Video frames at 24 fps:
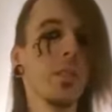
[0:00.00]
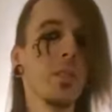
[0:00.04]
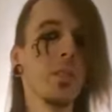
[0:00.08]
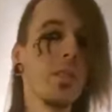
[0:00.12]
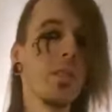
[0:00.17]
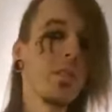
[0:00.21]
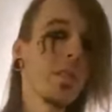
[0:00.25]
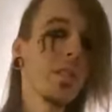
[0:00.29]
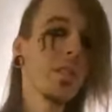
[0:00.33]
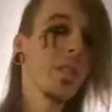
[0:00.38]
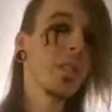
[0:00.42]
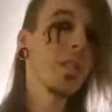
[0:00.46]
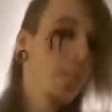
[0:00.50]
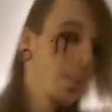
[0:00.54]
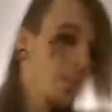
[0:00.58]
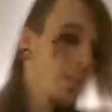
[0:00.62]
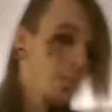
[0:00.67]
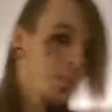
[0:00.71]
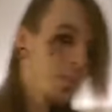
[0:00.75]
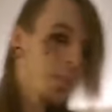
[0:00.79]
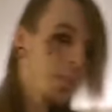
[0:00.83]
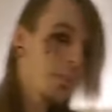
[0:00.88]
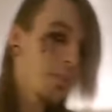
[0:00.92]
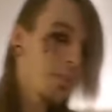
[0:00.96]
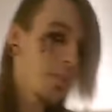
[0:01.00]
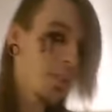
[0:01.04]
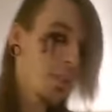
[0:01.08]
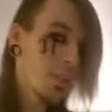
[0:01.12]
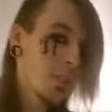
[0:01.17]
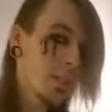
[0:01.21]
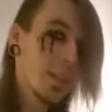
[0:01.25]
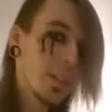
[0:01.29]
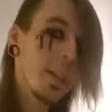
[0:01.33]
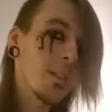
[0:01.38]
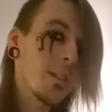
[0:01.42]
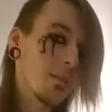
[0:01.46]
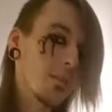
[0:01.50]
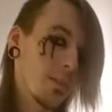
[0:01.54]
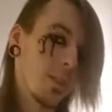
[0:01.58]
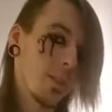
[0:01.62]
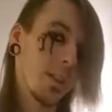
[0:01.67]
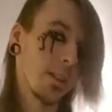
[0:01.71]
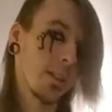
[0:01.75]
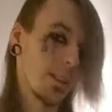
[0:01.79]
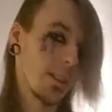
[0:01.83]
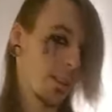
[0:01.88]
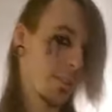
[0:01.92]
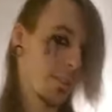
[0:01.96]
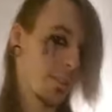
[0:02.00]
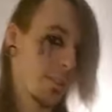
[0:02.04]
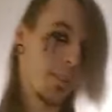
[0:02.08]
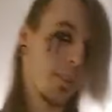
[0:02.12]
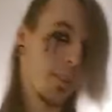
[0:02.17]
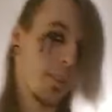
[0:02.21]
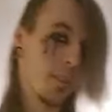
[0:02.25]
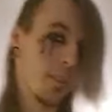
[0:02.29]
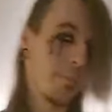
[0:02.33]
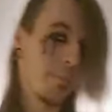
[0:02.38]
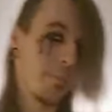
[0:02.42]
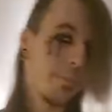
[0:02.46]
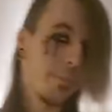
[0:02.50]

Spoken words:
Just a little different on the outside, that's it.